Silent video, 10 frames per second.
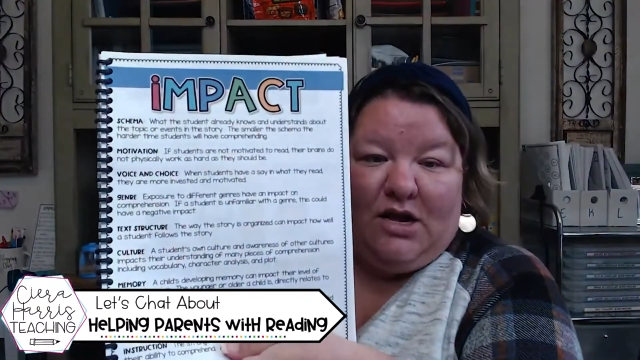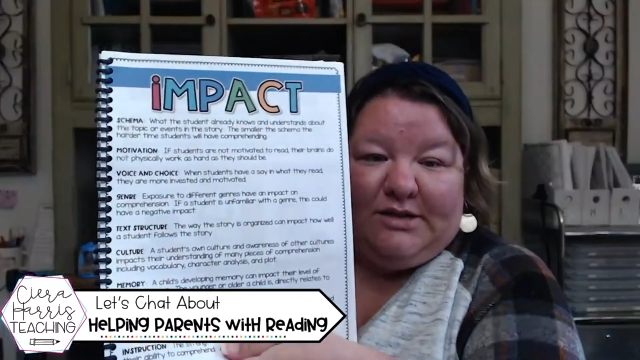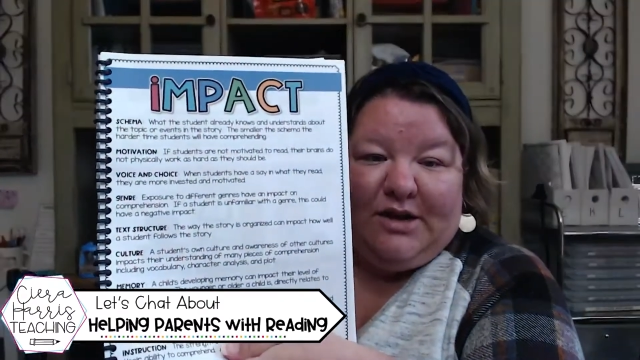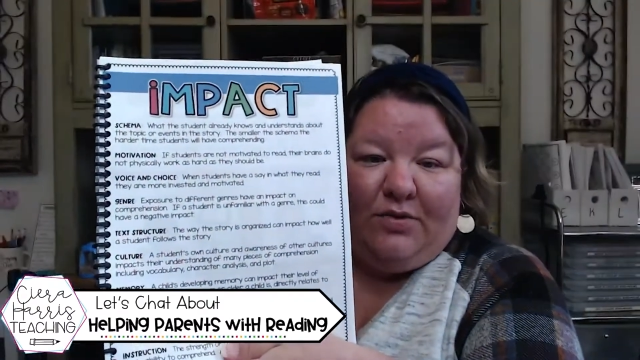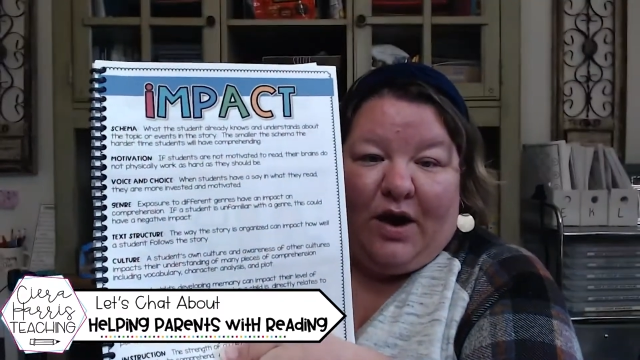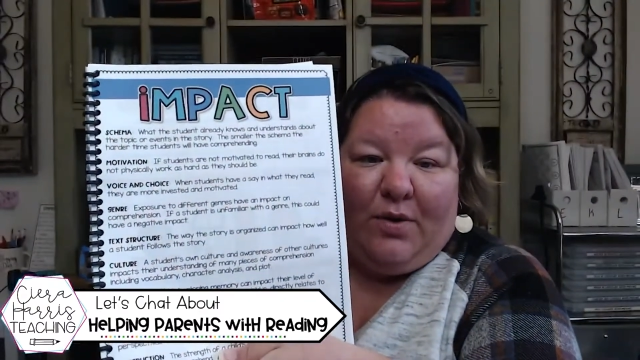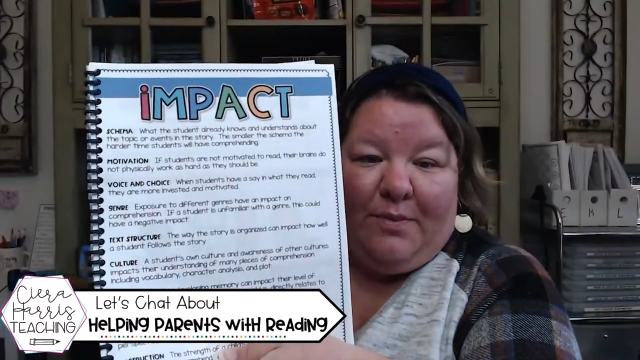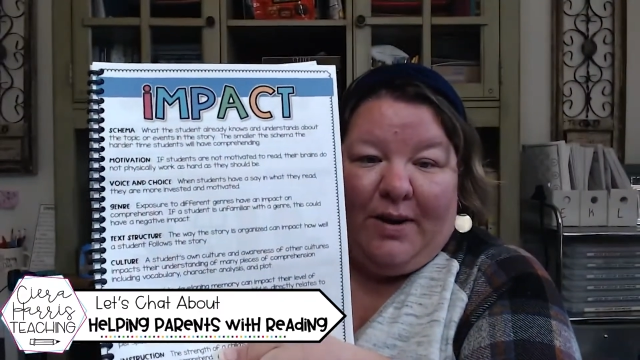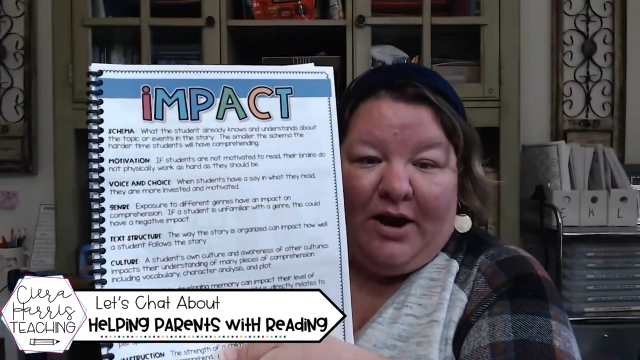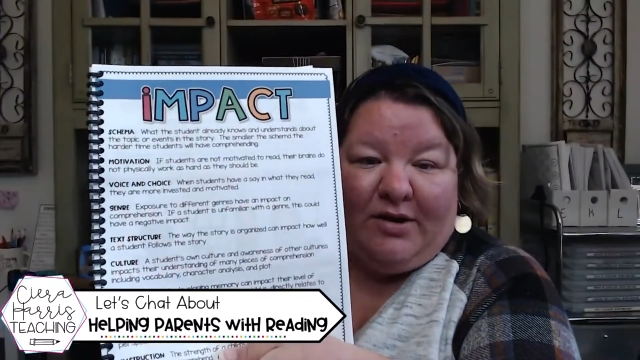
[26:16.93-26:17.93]
So that
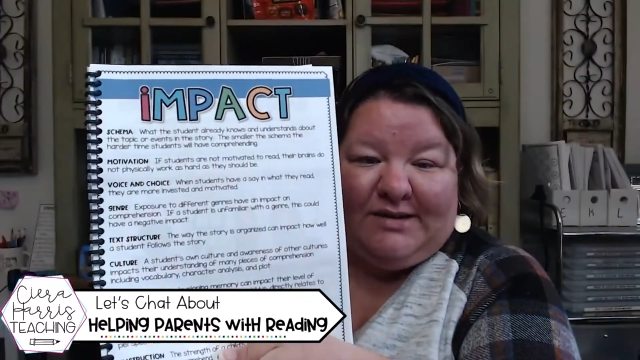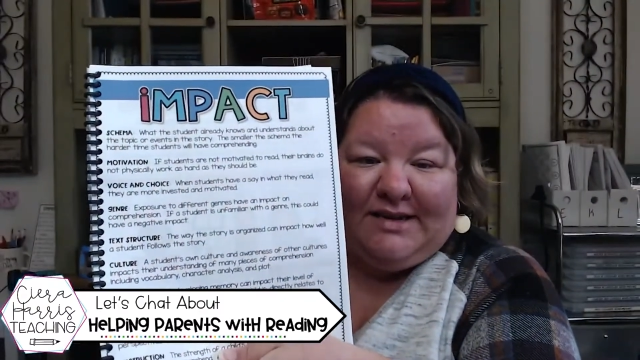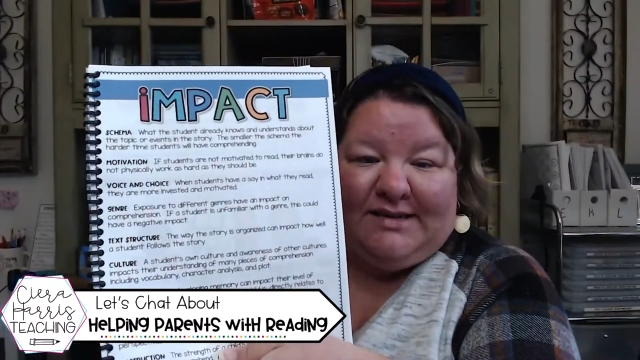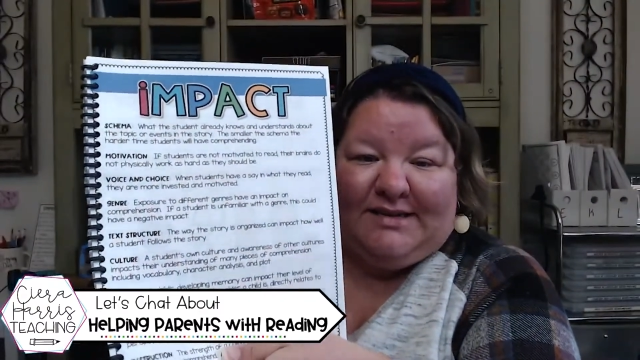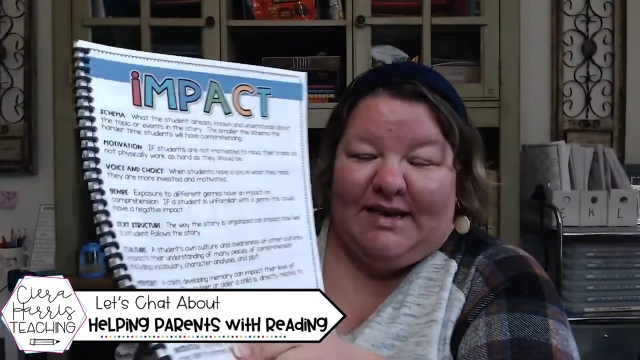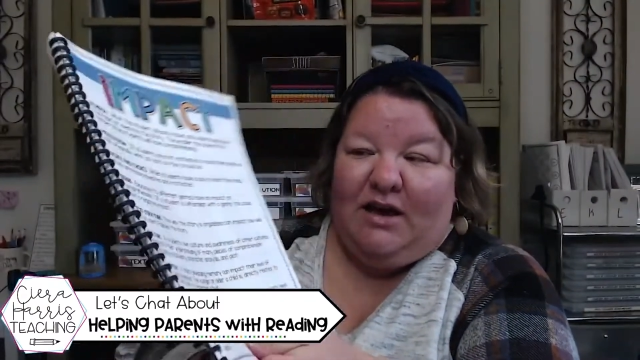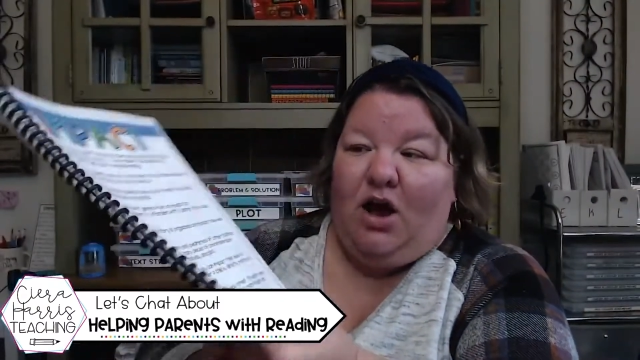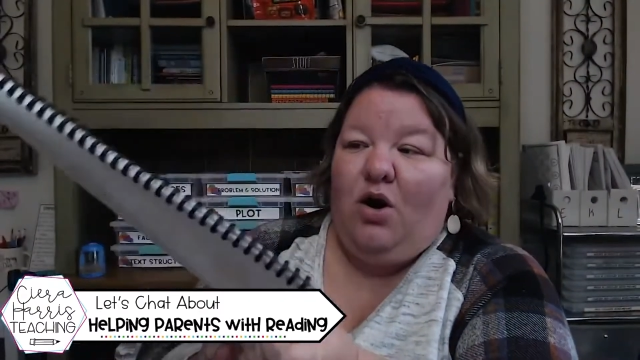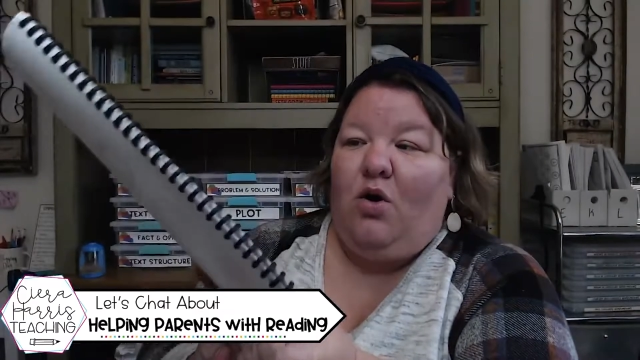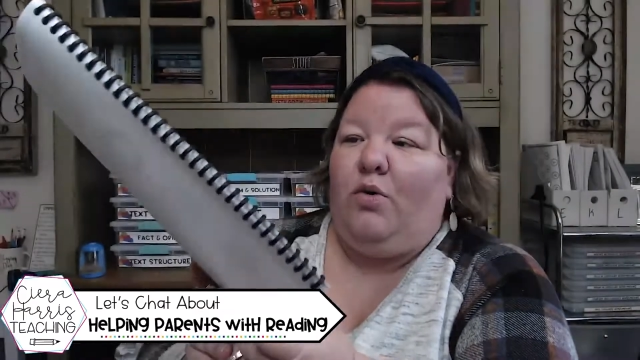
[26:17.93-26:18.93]
way parents can see,
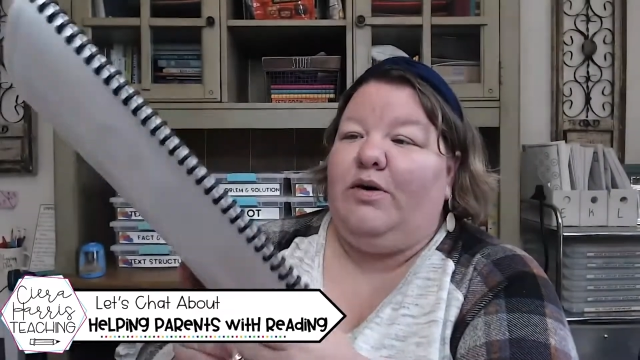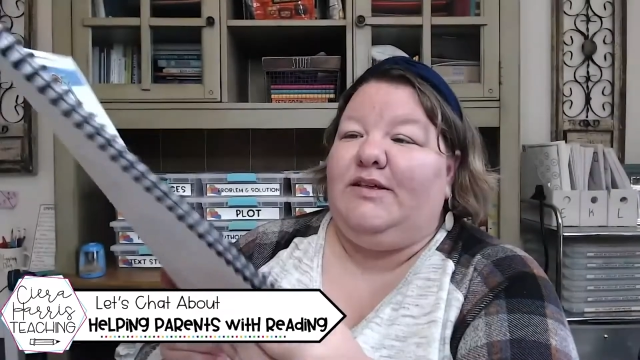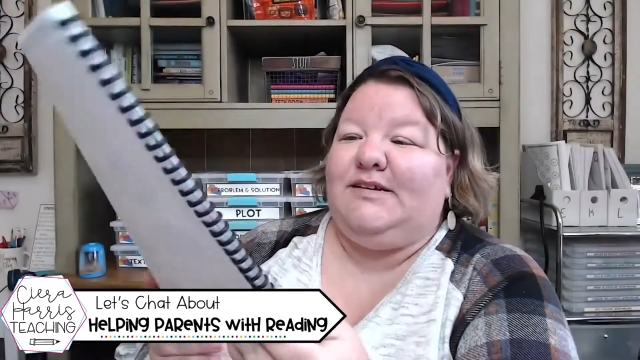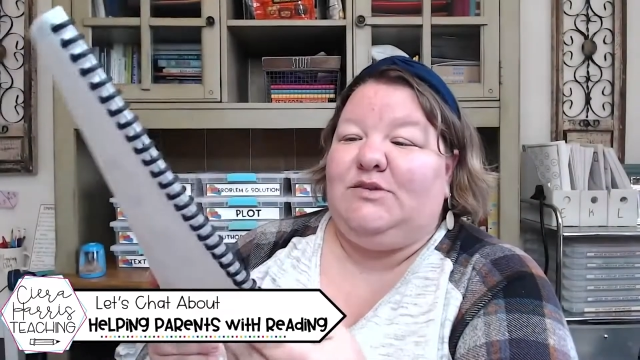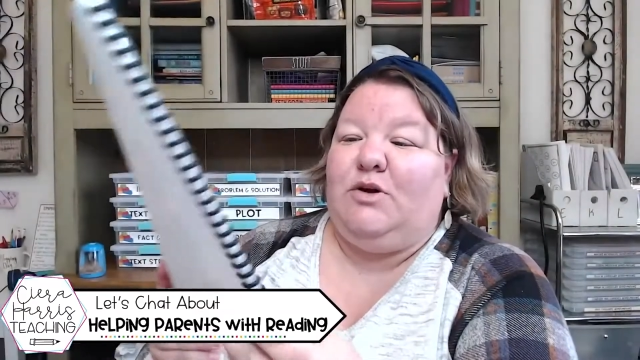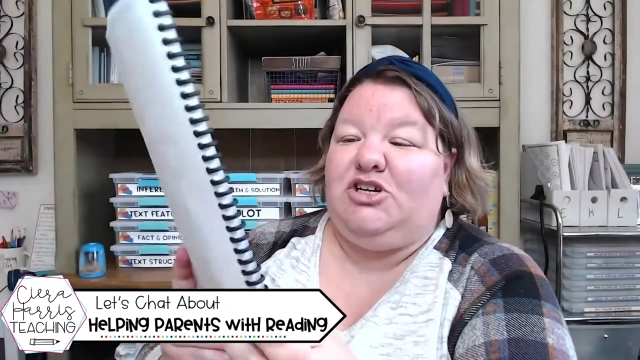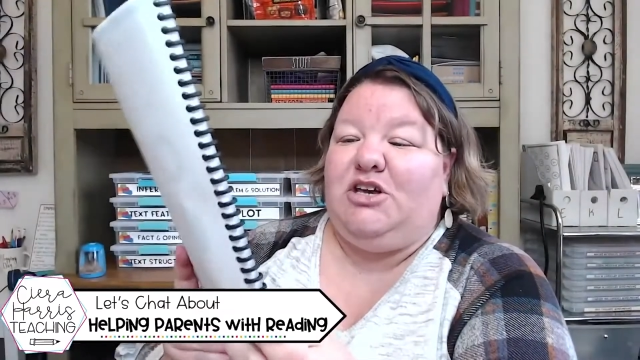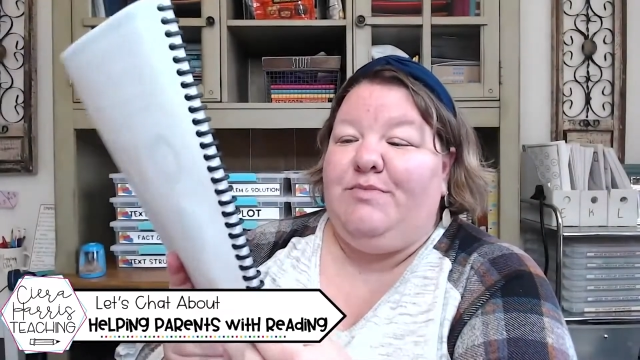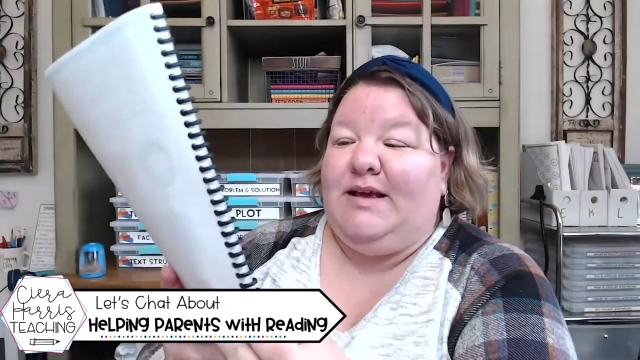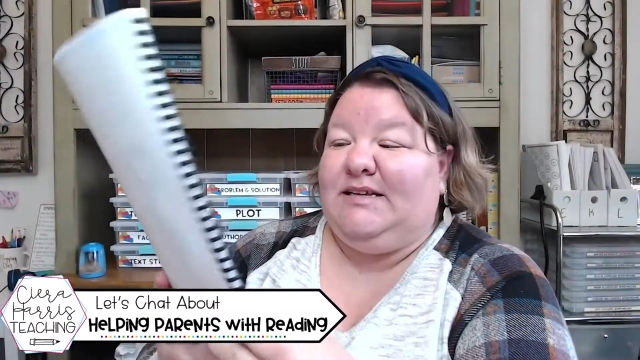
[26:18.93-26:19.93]
oh, this is what
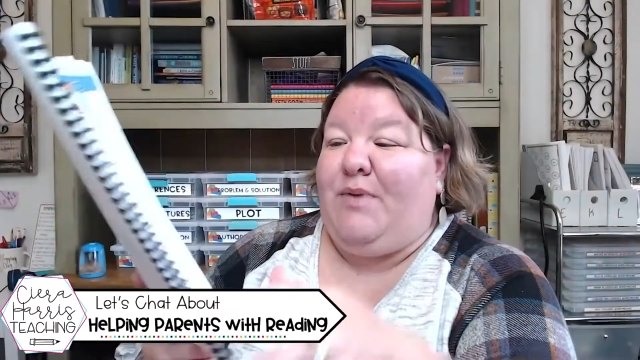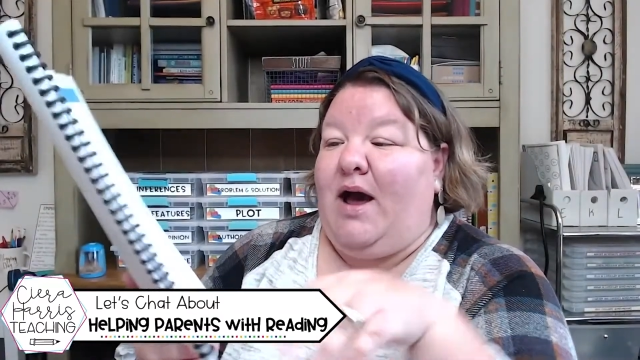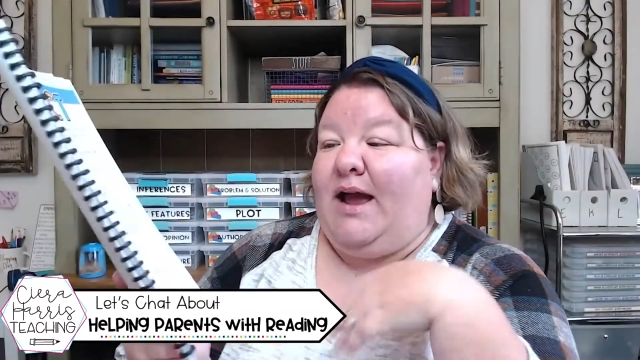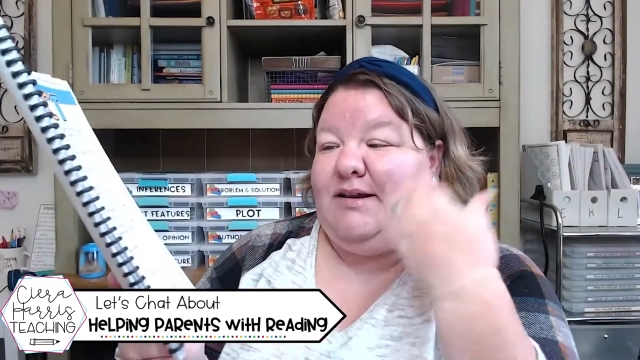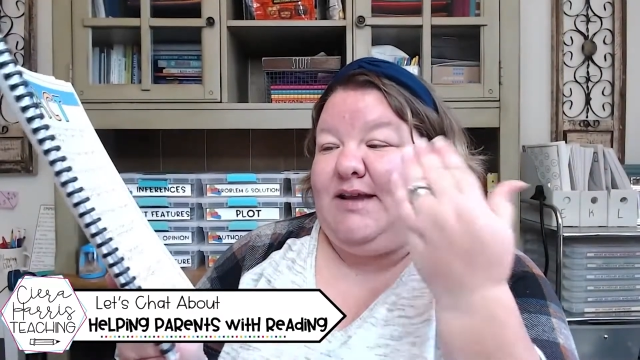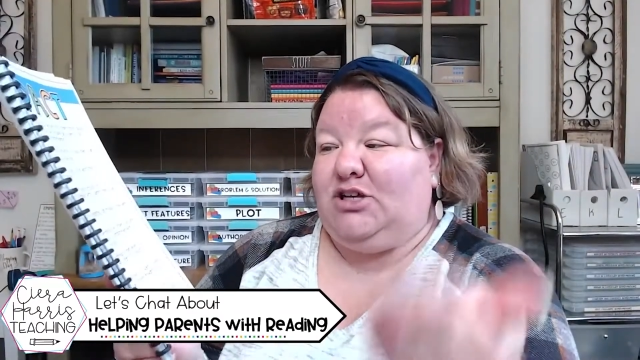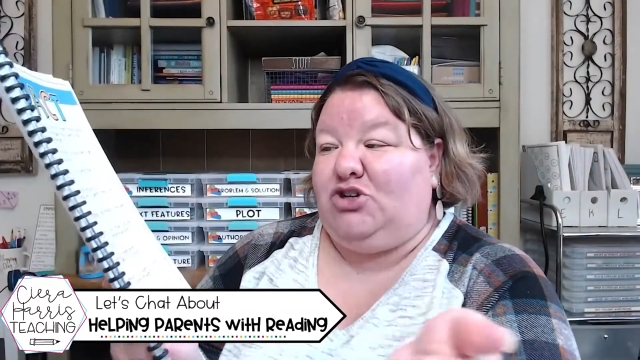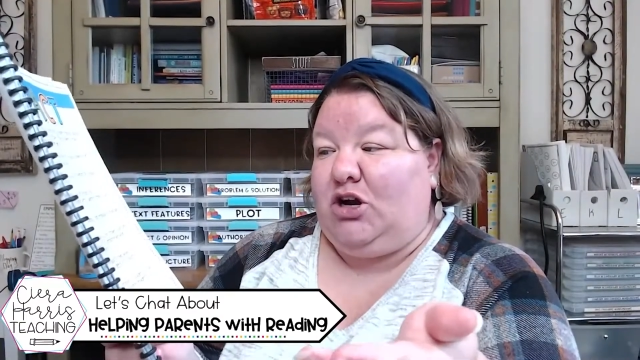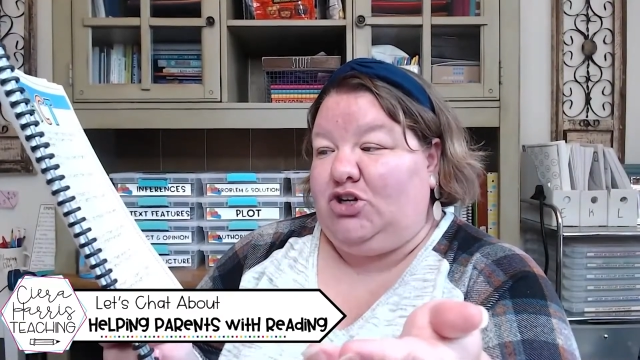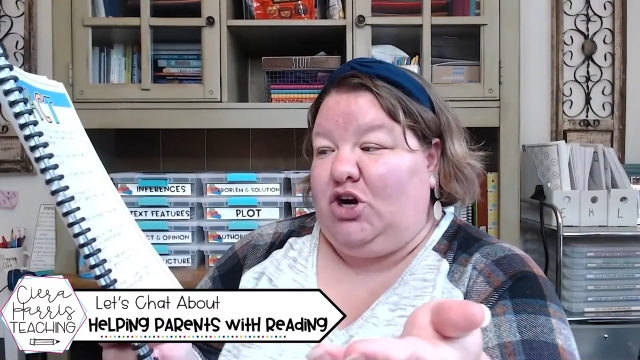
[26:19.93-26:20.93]
she means by text
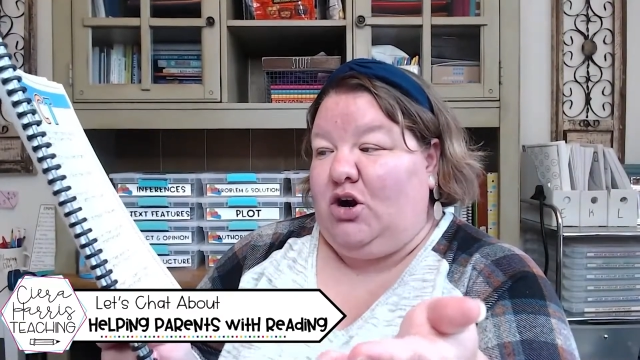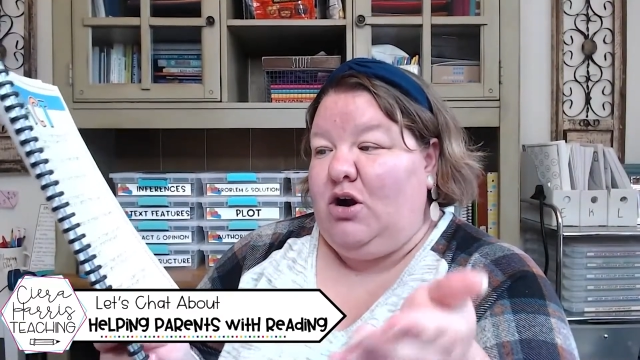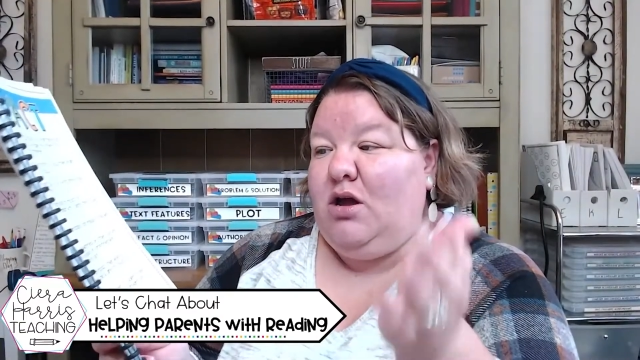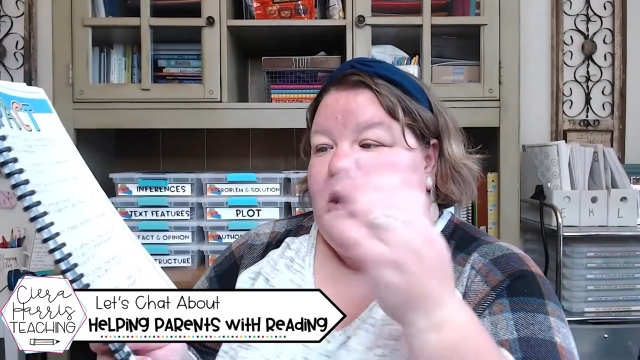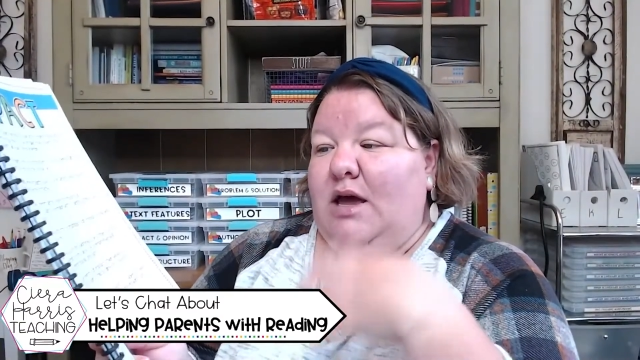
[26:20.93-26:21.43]
structure.